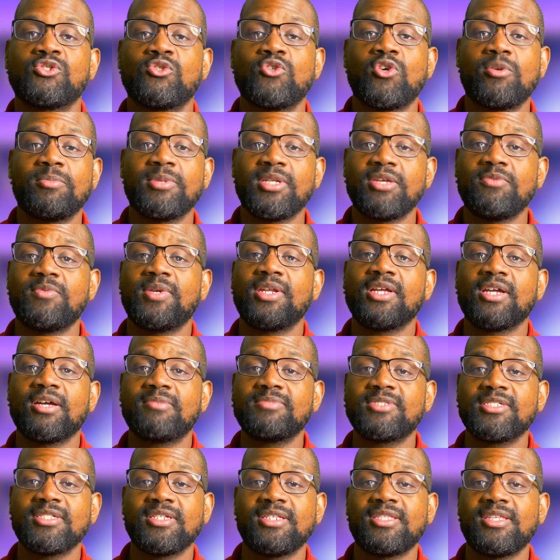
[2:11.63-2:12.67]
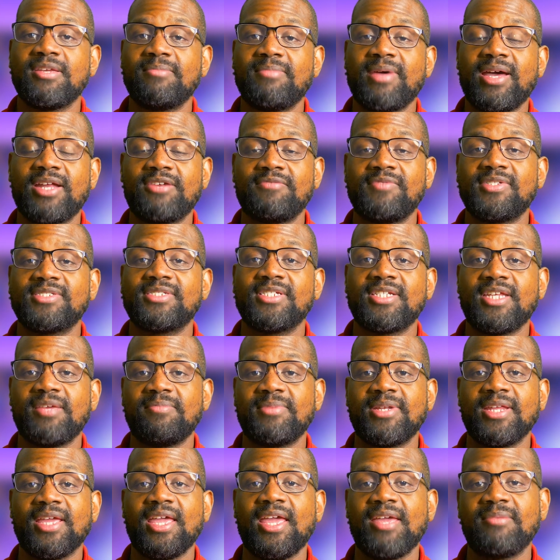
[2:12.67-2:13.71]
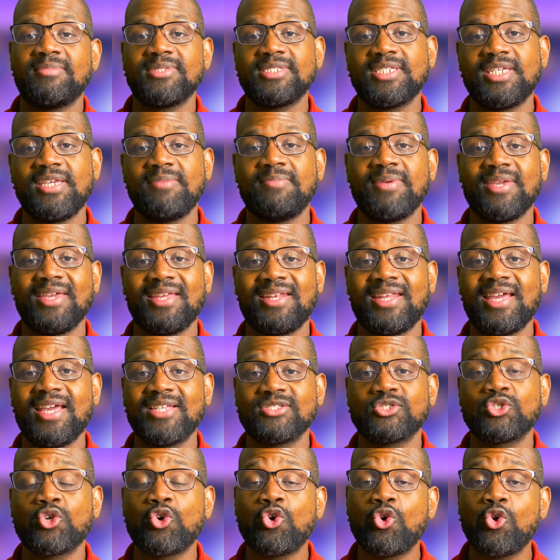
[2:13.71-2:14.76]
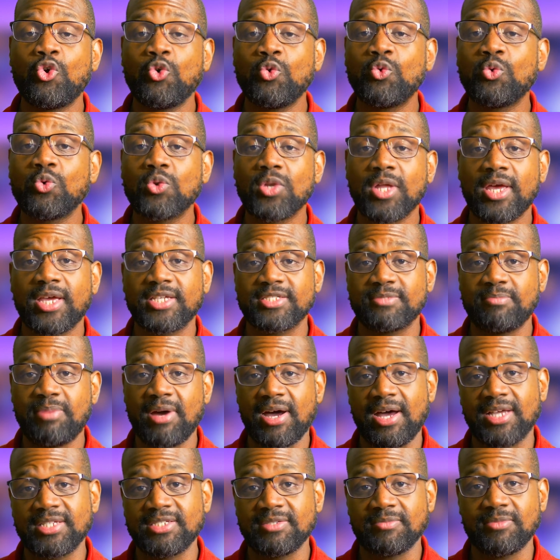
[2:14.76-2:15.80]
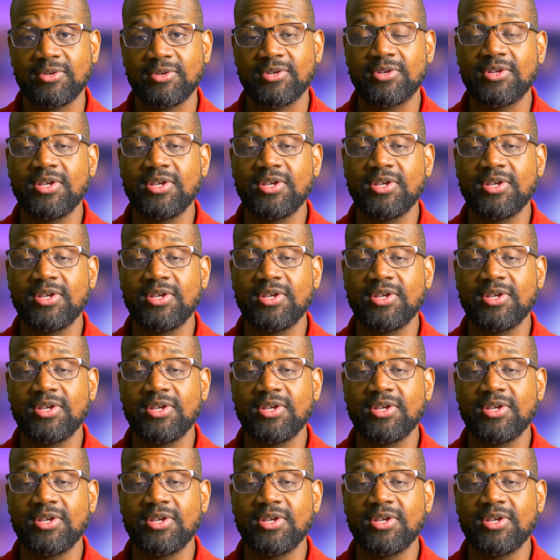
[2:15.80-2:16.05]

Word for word: So normally when it comes to lithium batteries, the name of the game is keeping it as cool as possible.